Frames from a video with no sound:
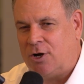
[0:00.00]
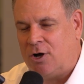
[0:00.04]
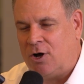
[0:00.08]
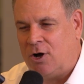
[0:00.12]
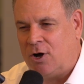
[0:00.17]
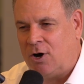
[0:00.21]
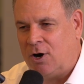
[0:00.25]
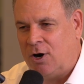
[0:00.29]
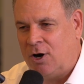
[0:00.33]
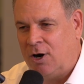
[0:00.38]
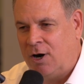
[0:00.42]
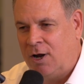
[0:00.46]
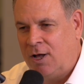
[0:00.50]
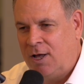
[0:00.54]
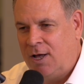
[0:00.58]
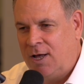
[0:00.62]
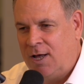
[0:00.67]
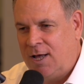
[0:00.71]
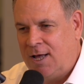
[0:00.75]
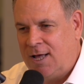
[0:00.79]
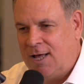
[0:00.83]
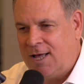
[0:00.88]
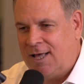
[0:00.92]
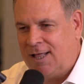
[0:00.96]
are,
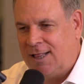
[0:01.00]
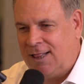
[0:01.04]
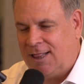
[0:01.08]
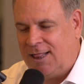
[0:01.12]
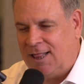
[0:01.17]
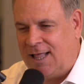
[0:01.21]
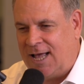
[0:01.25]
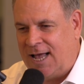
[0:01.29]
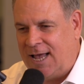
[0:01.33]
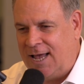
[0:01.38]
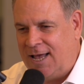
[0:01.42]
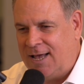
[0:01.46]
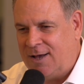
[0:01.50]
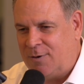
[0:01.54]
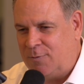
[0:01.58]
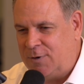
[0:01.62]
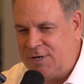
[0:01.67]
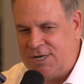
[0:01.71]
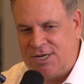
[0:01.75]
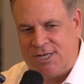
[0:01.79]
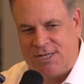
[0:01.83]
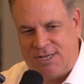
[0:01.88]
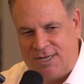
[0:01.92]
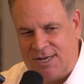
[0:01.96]
like, we
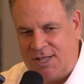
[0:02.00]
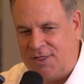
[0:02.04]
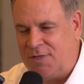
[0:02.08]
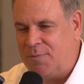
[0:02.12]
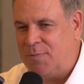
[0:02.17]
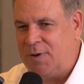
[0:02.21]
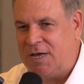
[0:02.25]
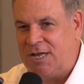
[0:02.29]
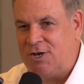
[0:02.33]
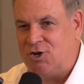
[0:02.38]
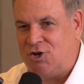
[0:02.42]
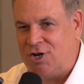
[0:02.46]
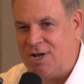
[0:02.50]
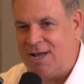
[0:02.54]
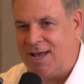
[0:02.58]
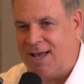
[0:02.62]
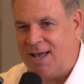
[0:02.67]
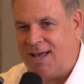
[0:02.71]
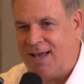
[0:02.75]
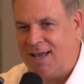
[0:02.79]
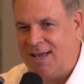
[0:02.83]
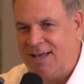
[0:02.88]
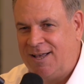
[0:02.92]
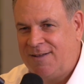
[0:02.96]
just did the
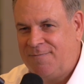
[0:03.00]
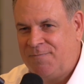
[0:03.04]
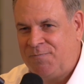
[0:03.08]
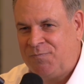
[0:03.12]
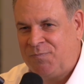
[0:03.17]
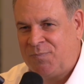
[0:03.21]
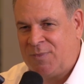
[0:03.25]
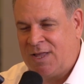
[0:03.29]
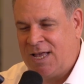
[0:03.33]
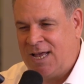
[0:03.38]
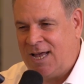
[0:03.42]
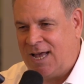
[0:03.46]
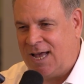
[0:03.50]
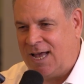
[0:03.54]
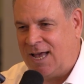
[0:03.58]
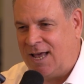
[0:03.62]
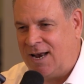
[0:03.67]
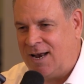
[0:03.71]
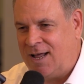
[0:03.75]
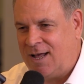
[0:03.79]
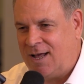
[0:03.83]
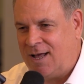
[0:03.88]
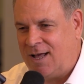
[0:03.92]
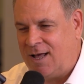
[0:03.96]
PGA,
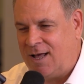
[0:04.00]
and